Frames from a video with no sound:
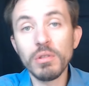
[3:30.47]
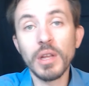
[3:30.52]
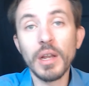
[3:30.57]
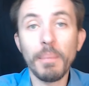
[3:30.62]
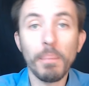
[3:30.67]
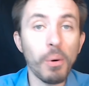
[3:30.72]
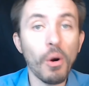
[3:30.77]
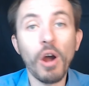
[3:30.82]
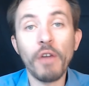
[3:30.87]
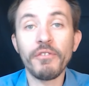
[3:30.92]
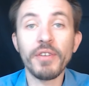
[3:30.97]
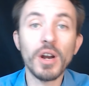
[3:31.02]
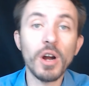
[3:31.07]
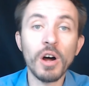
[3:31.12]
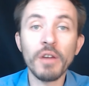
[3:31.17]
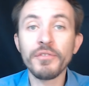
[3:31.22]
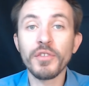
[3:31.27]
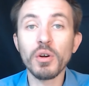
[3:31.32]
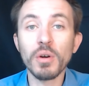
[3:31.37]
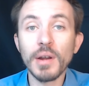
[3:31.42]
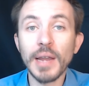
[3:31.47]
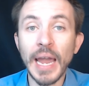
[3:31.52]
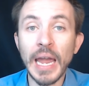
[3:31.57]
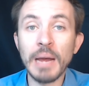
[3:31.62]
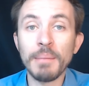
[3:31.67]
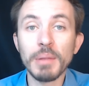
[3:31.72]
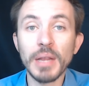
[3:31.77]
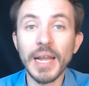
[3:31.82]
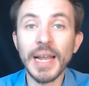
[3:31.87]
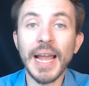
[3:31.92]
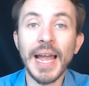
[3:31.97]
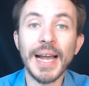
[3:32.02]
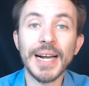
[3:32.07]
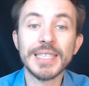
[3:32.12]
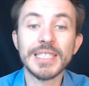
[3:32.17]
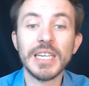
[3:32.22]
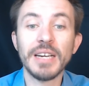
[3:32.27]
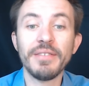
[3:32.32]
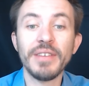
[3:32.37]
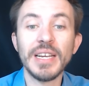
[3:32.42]
profit off your gambling
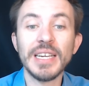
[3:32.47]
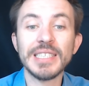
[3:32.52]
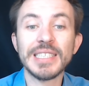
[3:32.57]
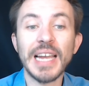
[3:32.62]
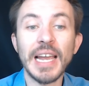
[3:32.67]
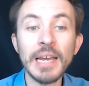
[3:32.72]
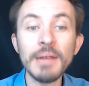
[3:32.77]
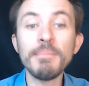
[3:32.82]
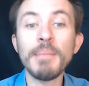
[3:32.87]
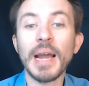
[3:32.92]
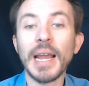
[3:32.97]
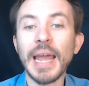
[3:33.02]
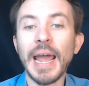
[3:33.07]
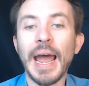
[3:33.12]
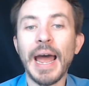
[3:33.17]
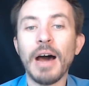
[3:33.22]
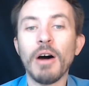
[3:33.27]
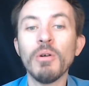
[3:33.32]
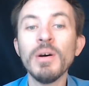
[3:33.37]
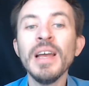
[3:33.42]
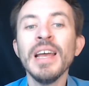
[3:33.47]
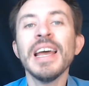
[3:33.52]
activities in Macau,